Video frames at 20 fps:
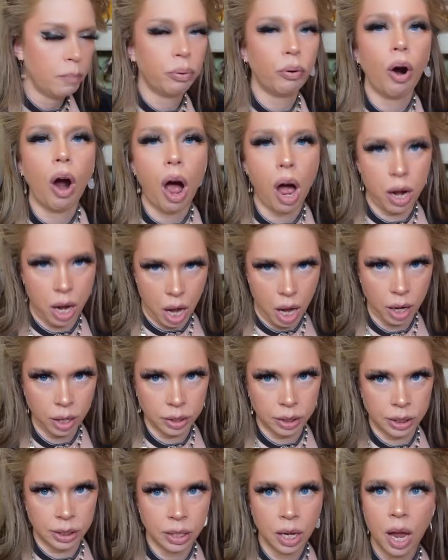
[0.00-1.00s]

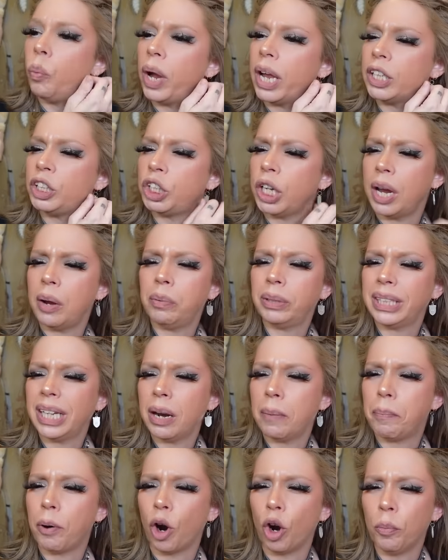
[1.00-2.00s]
products, which it was in
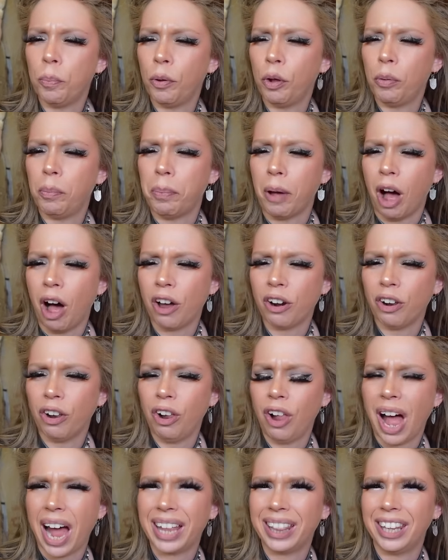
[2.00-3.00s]
a purple
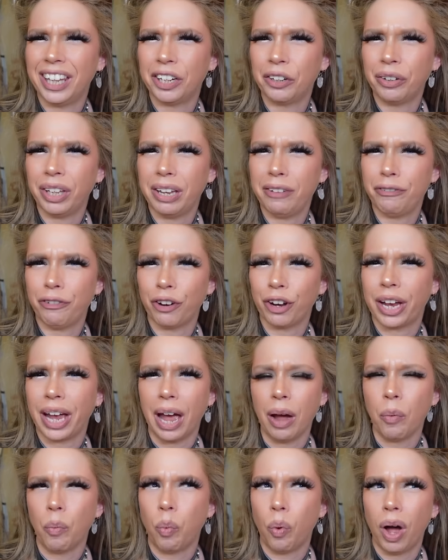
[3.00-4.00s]
bottle. I literally
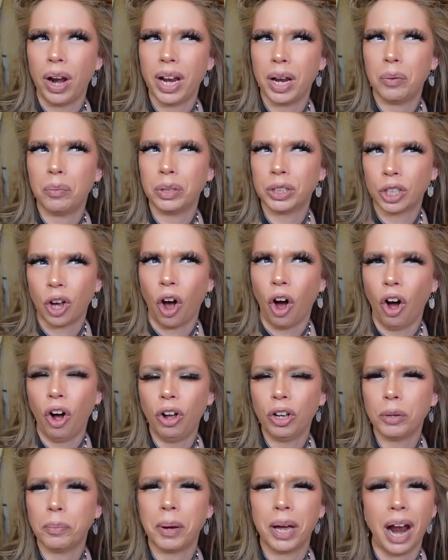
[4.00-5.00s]
forget what it was
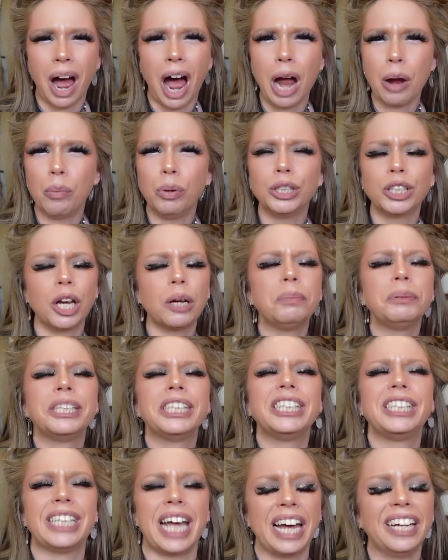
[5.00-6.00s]
called, but I was
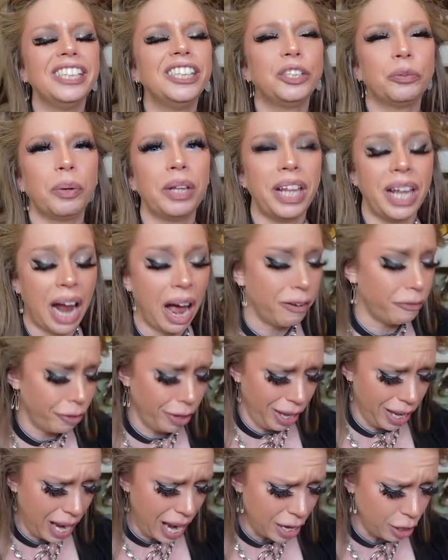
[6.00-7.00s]
obsessed with it. I feel
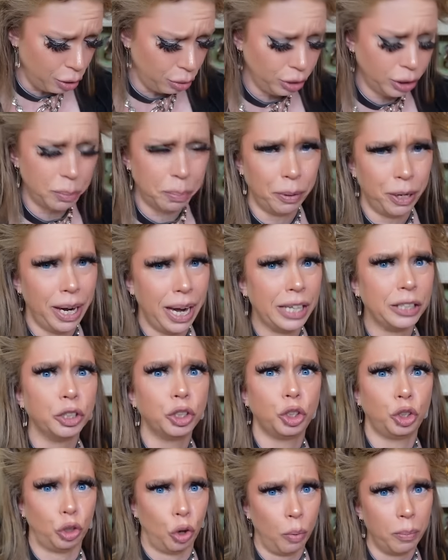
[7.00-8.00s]
like I used to put it in
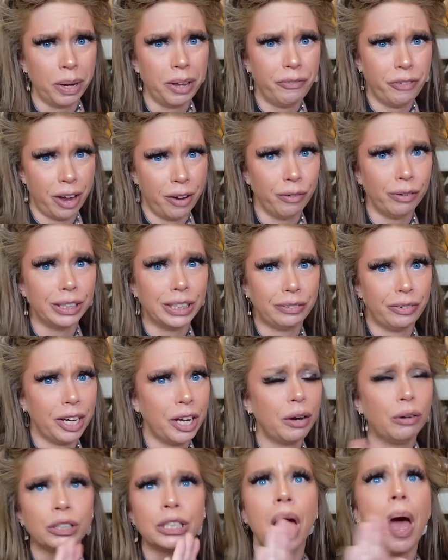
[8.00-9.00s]
so many favorites
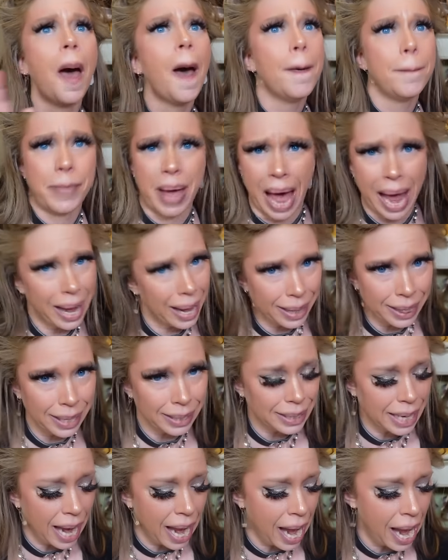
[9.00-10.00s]
videos back in the
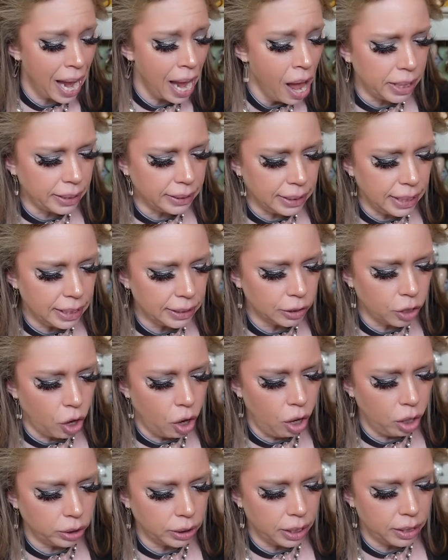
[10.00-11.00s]
day. This is
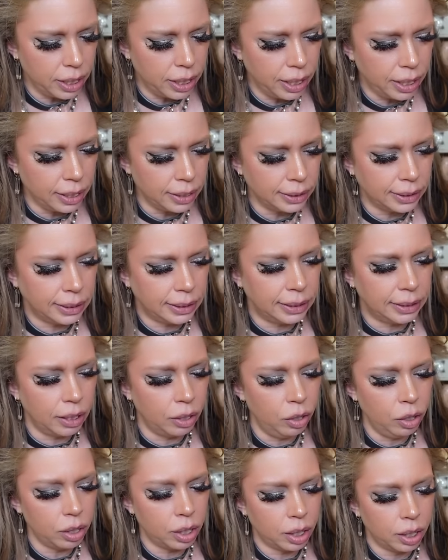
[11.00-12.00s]
called the
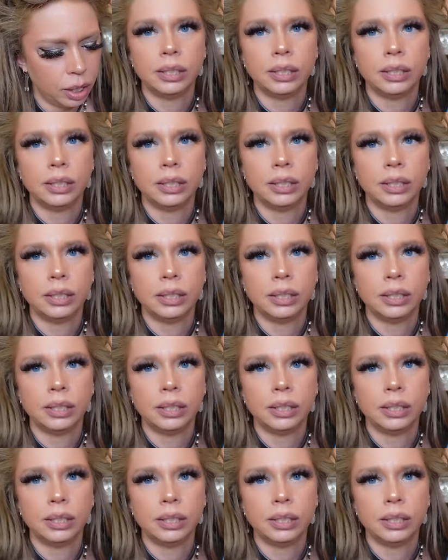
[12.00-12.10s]
Silk